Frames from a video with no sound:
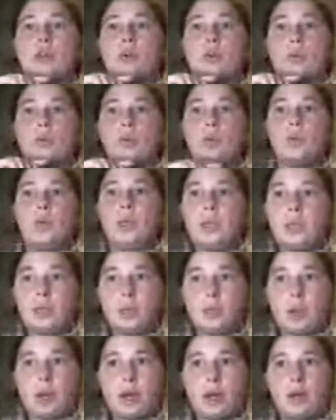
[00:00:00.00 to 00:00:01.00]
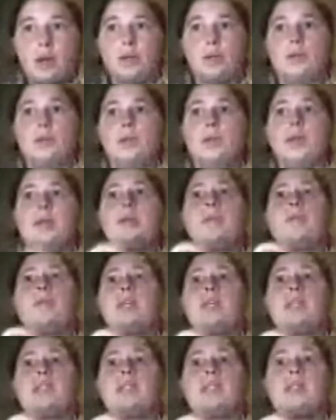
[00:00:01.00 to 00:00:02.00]
really well
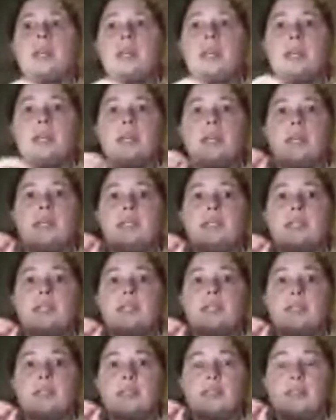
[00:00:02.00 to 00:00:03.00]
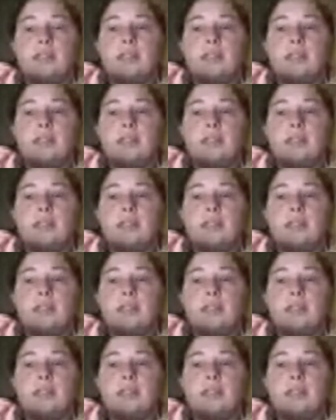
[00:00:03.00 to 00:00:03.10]
because then it's